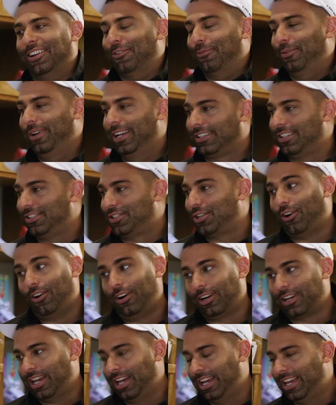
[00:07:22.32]
We have to
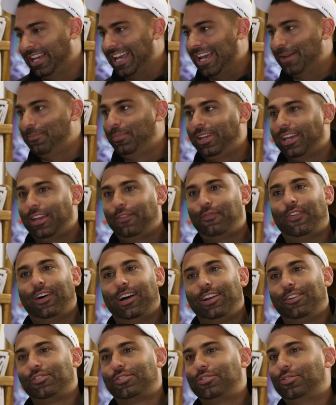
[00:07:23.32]
talk NBA
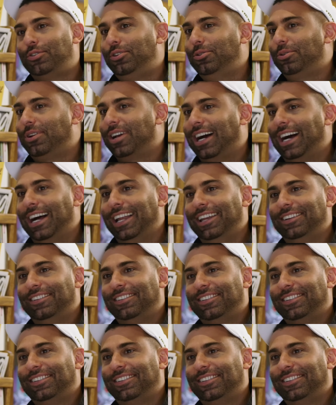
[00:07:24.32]
Finals. Who do you got?